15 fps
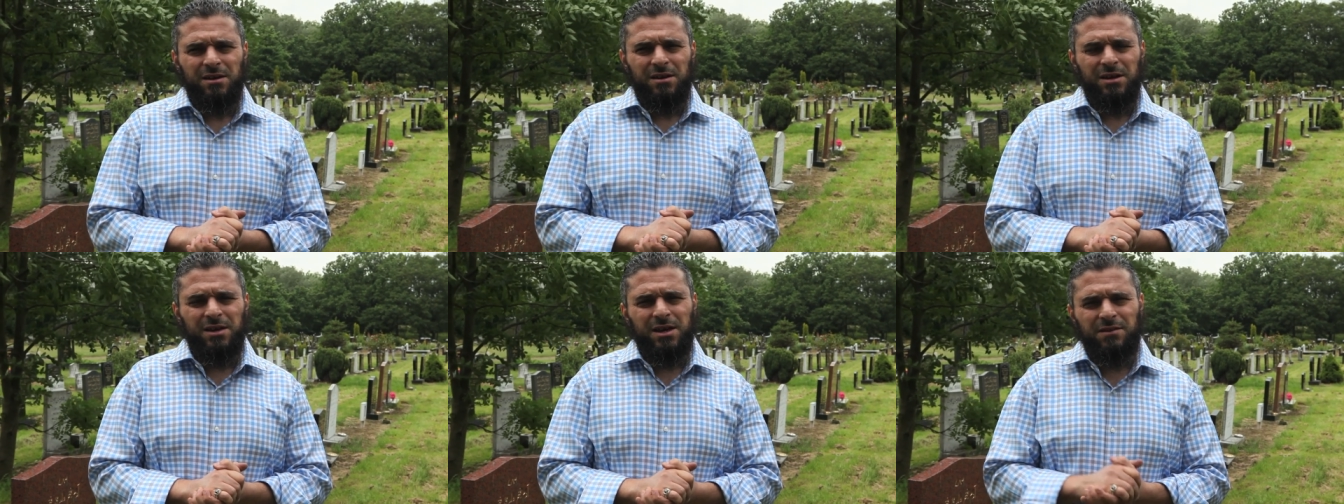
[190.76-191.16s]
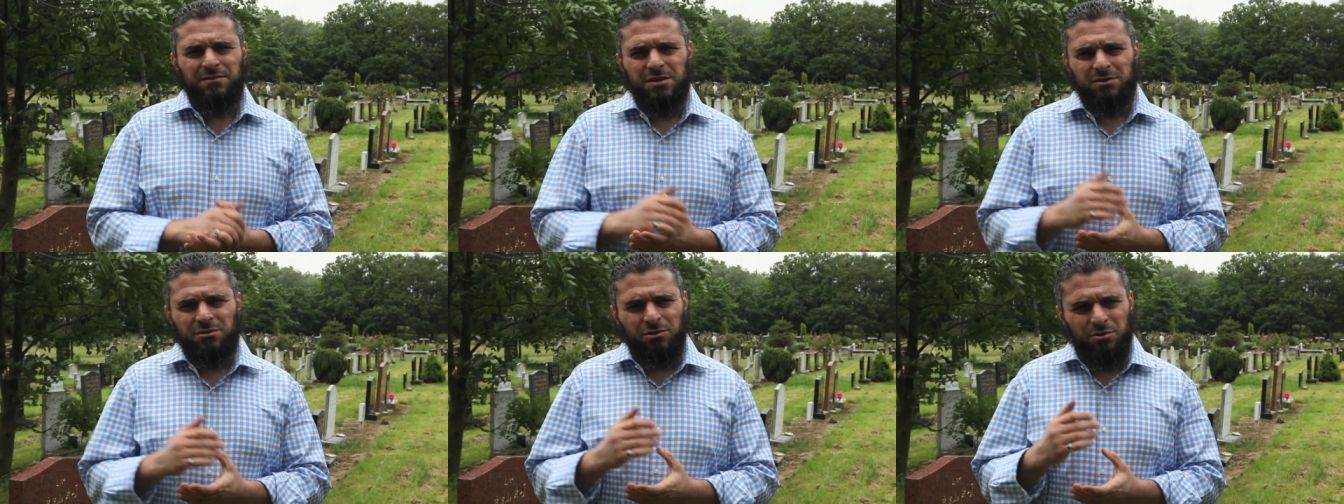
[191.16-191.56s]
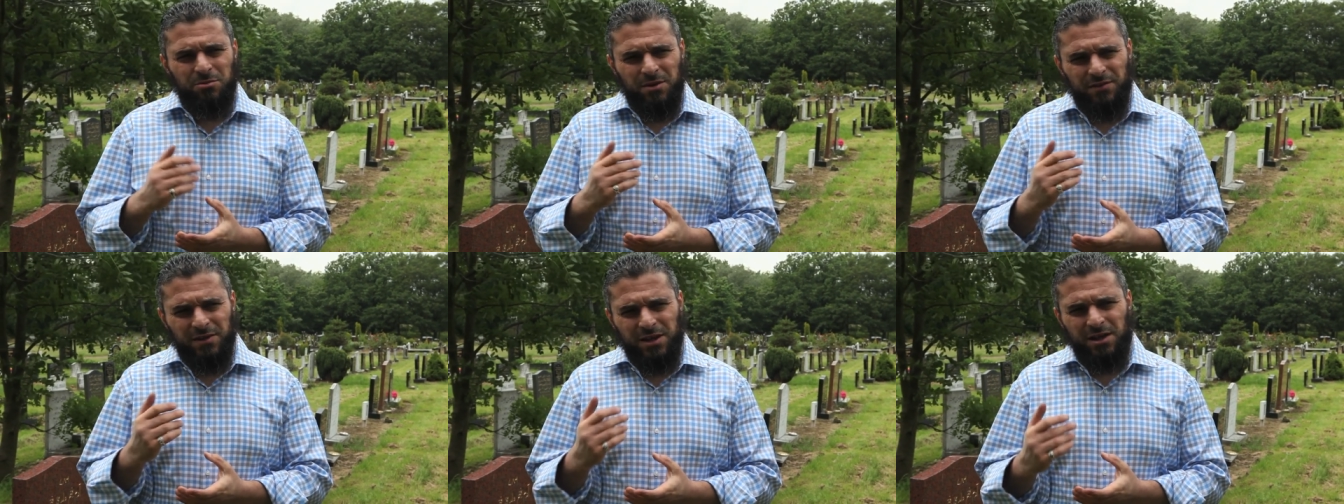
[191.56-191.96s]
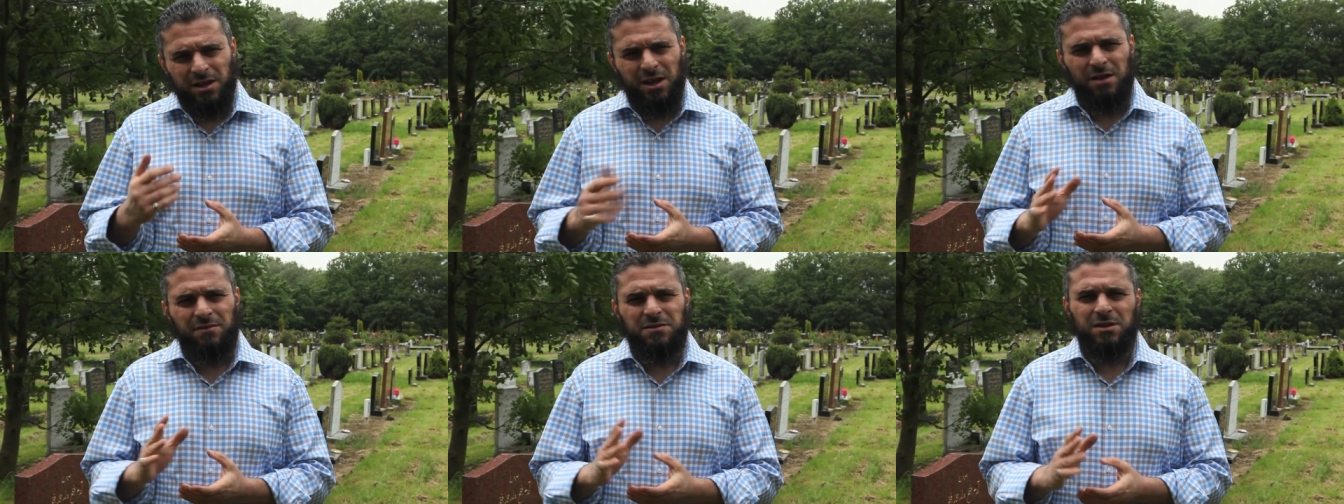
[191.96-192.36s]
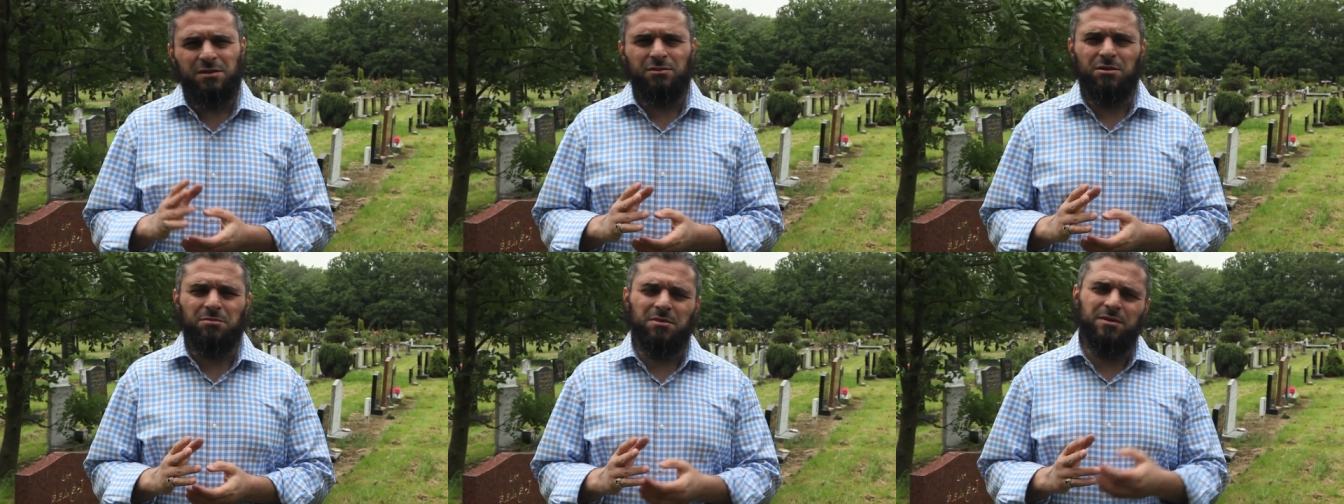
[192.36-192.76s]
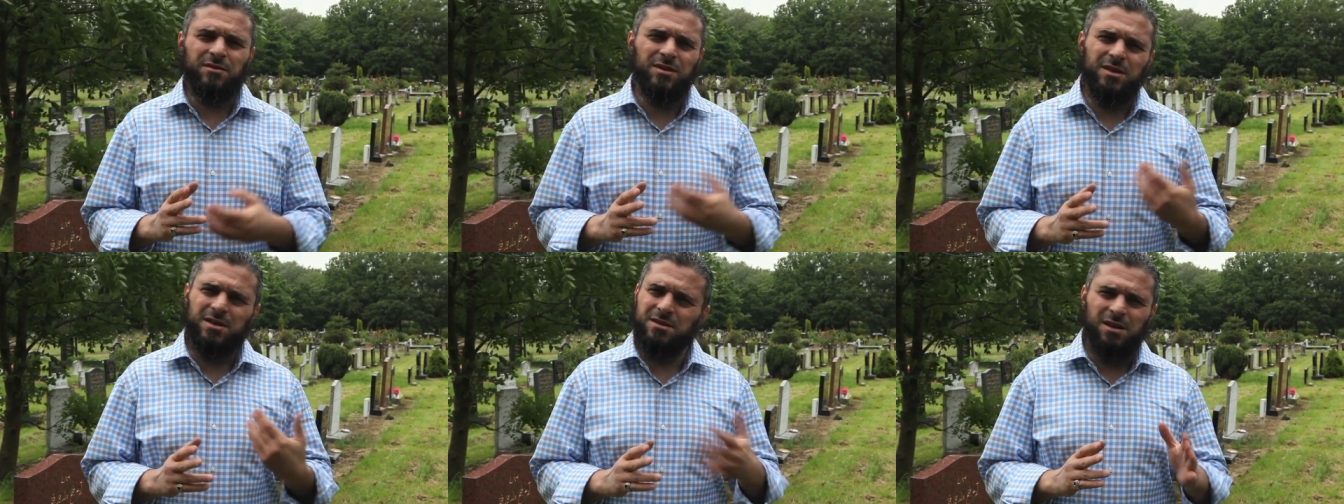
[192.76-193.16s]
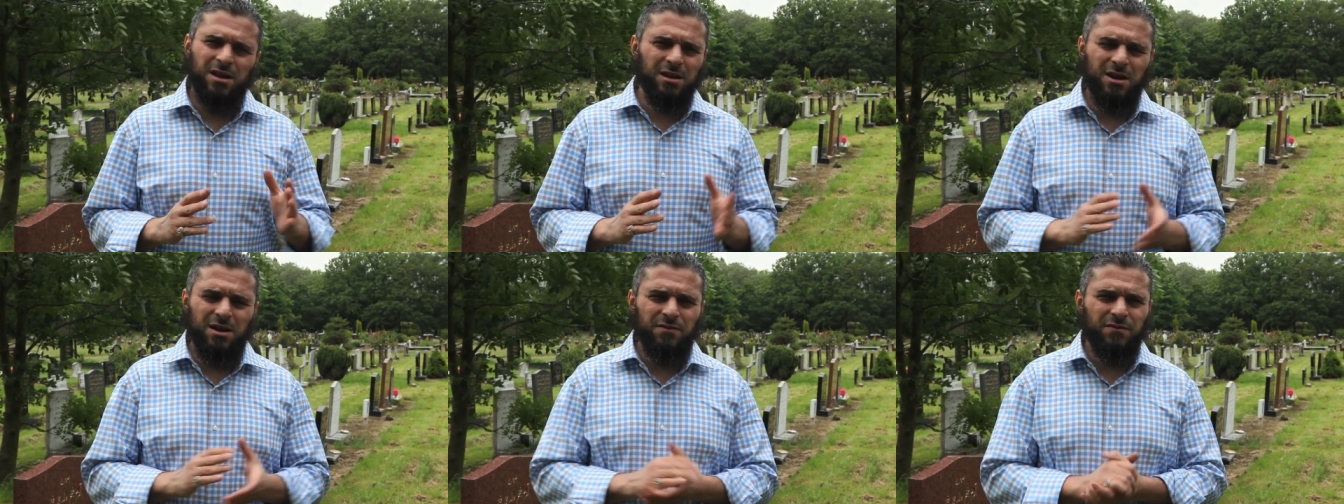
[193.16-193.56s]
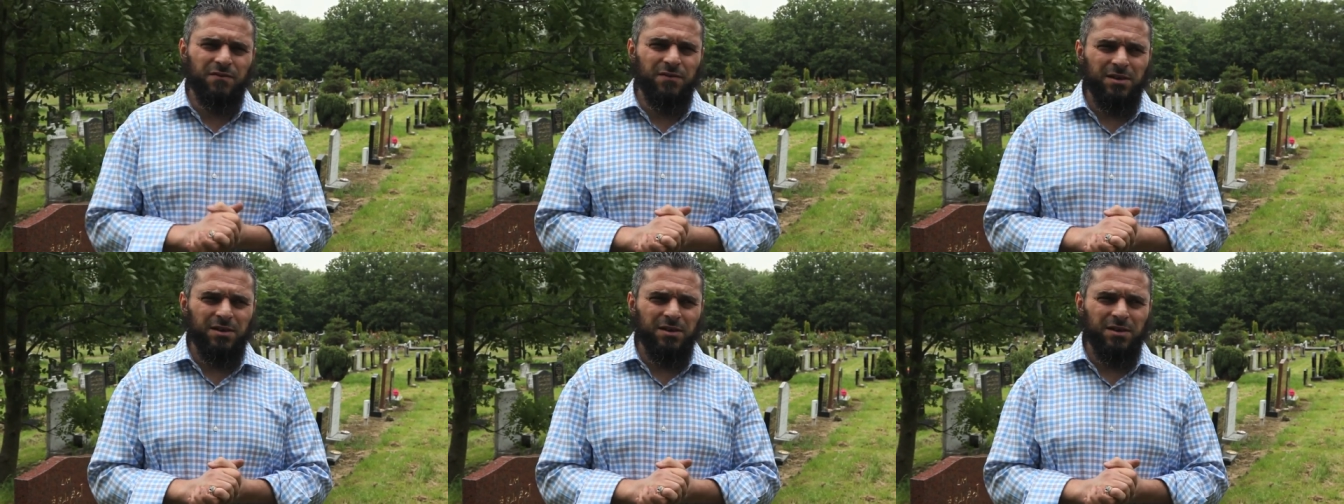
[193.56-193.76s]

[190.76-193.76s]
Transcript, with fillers: He gives it to whomever he loves and whomever he does not love.